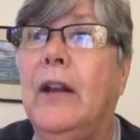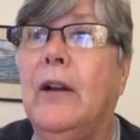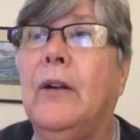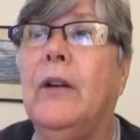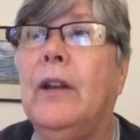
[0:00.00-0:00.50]

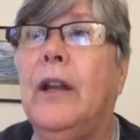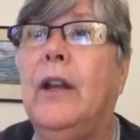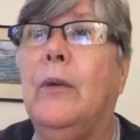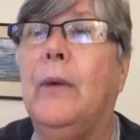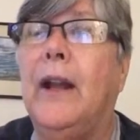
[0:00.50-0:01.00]
here,
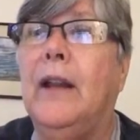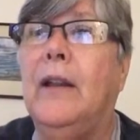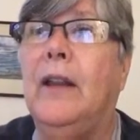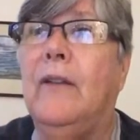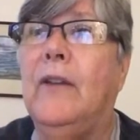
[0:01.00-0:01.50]
you know, by
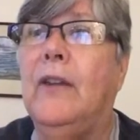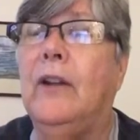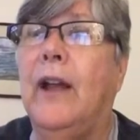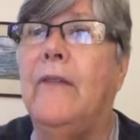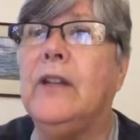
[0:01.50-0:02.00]
giving
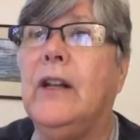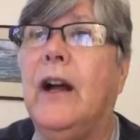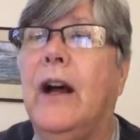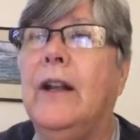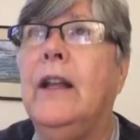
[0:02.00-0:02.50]
their life to
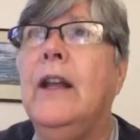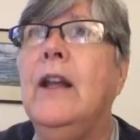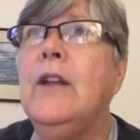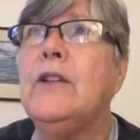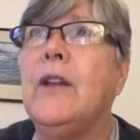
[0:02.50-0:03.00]
God
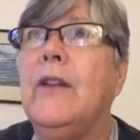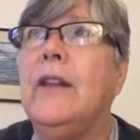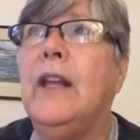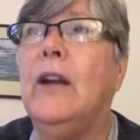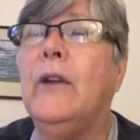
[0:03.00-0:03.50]
so
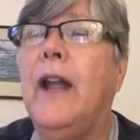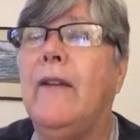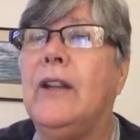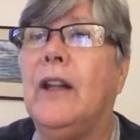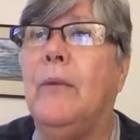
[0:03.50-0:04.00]
that they don't
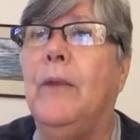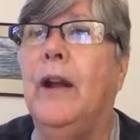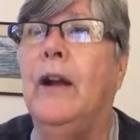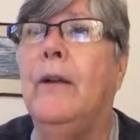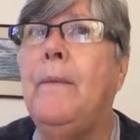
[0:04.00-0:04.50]
have to come
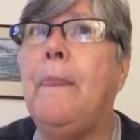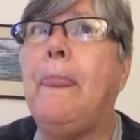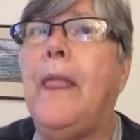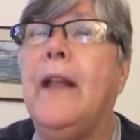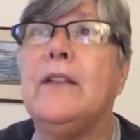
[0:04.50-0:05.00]
there.
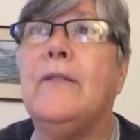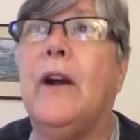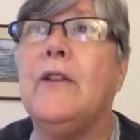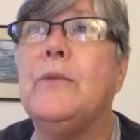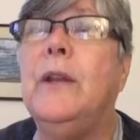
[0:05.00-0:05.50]
And as
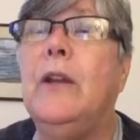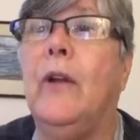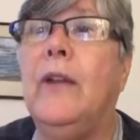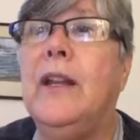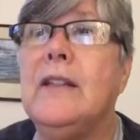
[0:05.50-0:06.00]
far as we
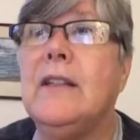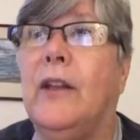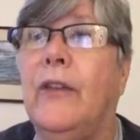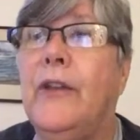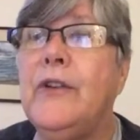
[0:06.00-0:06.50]
know, he's
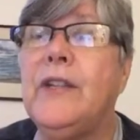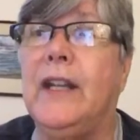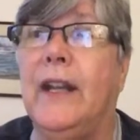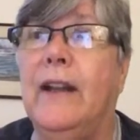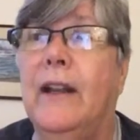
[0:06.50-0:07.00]
still
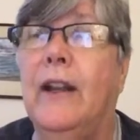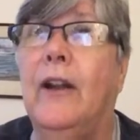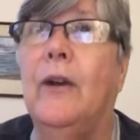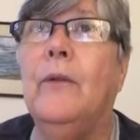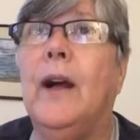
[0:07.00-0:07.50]
thirsting, you
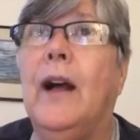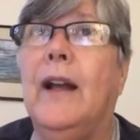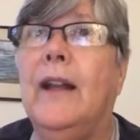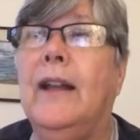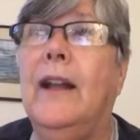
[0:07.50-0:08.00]
know,
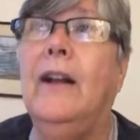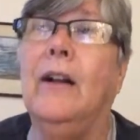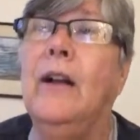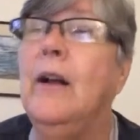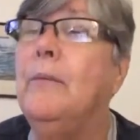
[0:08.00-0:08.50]
in
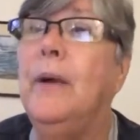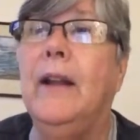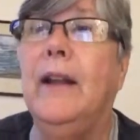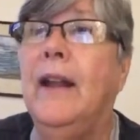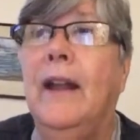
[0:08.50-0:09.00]
hell.
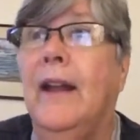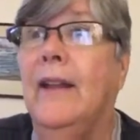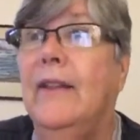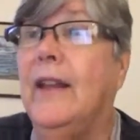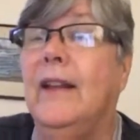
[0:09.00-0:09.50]
But
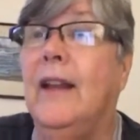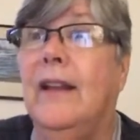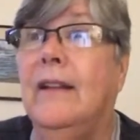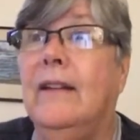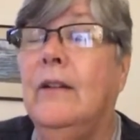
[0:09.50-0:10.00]
then
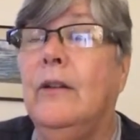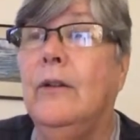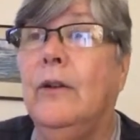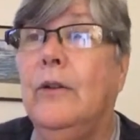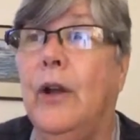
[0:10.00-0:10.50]
again,
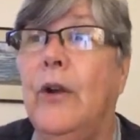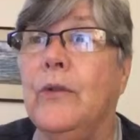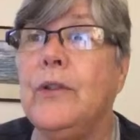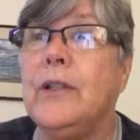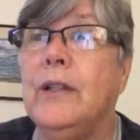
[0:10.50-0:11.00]
who
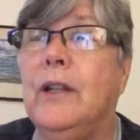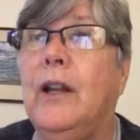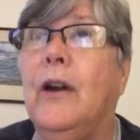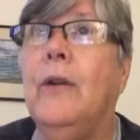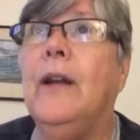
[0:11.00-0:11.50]
knows,
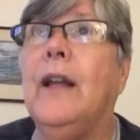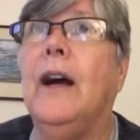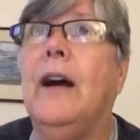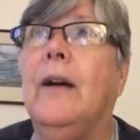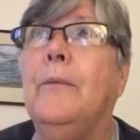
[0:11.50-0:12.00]
you know,
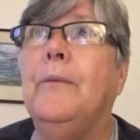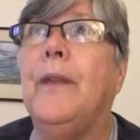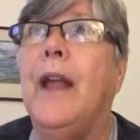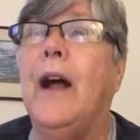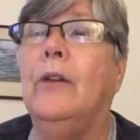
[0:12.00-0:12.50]

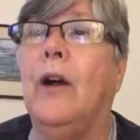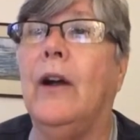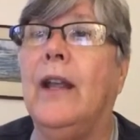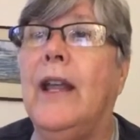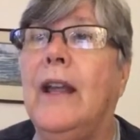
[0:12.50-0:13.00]
how
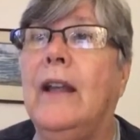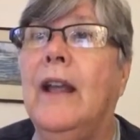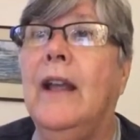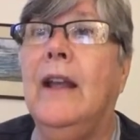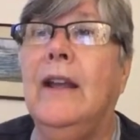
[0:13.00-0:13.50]
long he
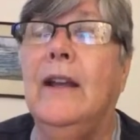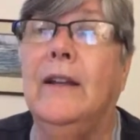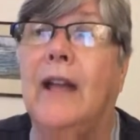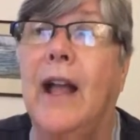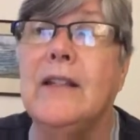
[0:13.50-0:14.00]

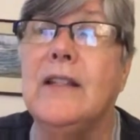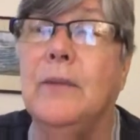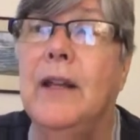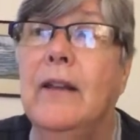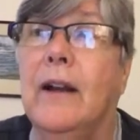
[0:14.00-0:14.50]
has to
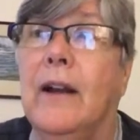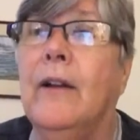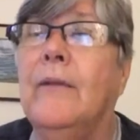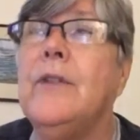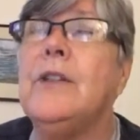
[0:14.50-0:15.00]
be
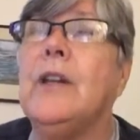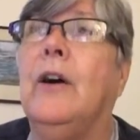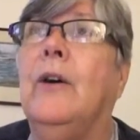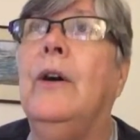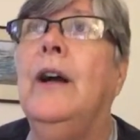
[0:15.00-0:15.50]
there.
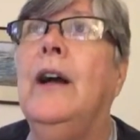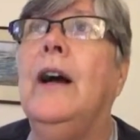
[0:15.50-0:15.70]
So